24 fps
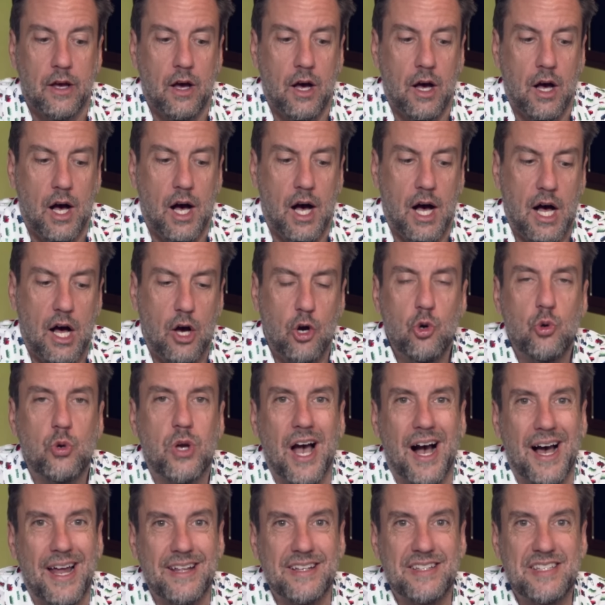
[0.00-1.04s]
uh, who
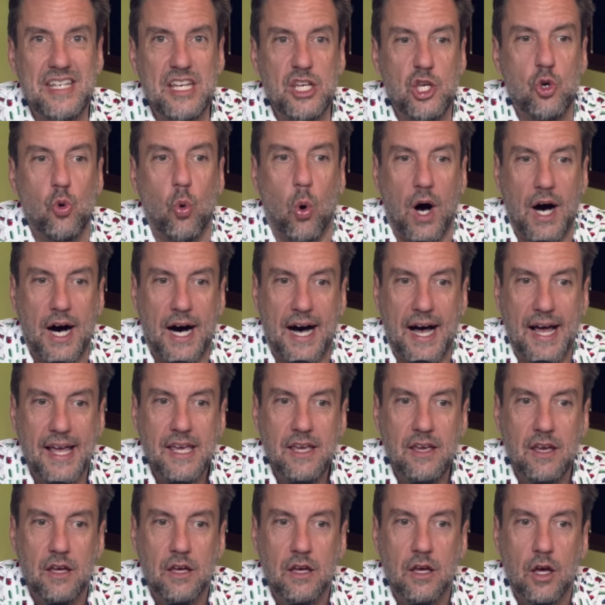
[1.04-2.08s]
got a D U
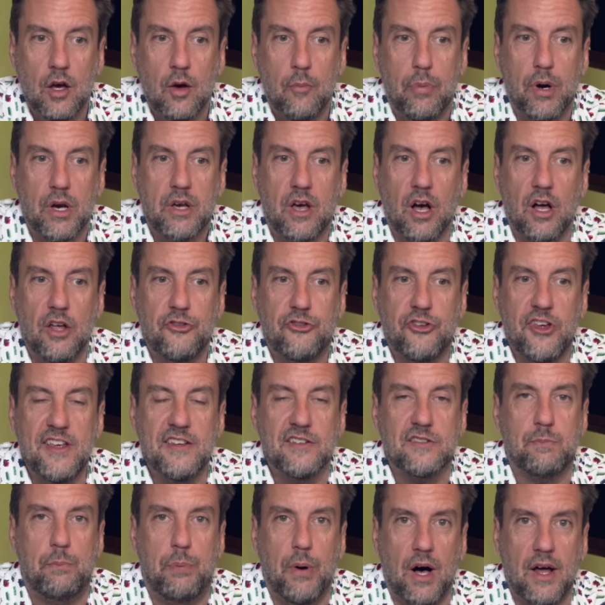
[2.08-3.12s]
I because
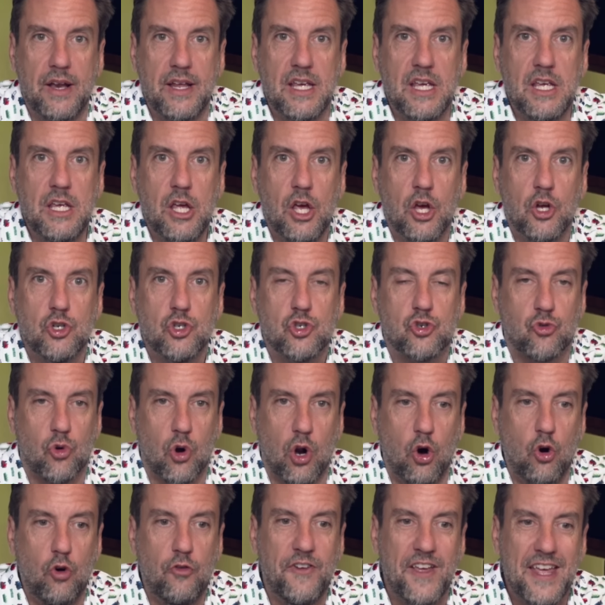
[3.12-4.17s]
his buddy
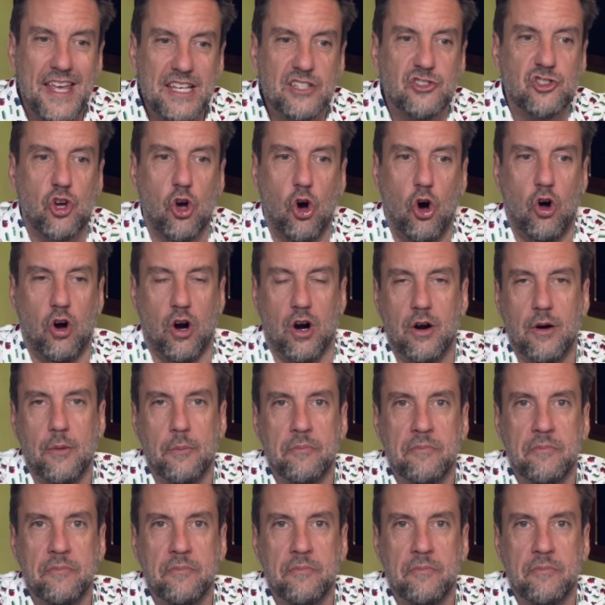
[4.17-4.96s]
drove his car.